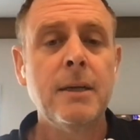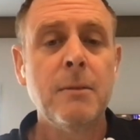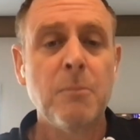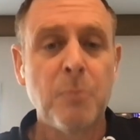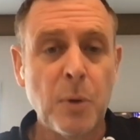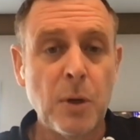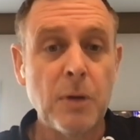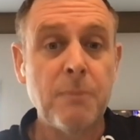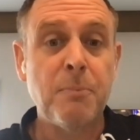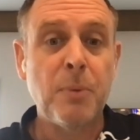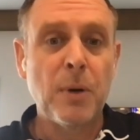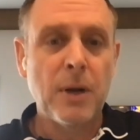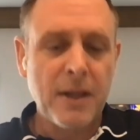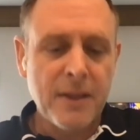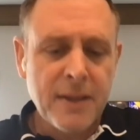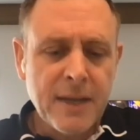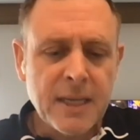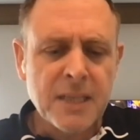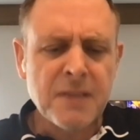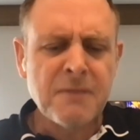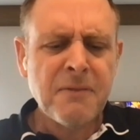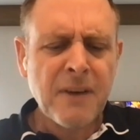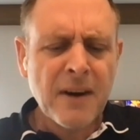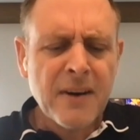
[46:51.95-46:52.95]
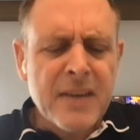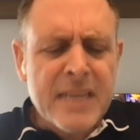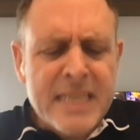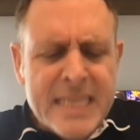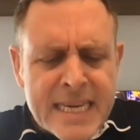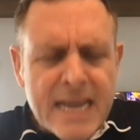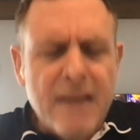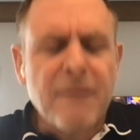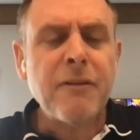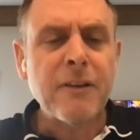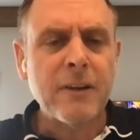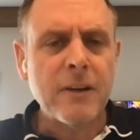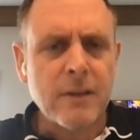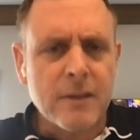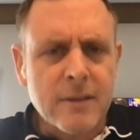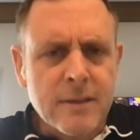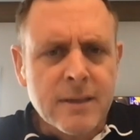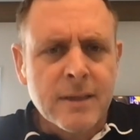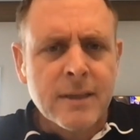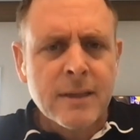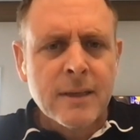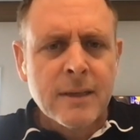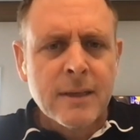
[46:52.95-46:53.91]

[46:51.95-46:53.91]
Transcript: But I think it's very difficult,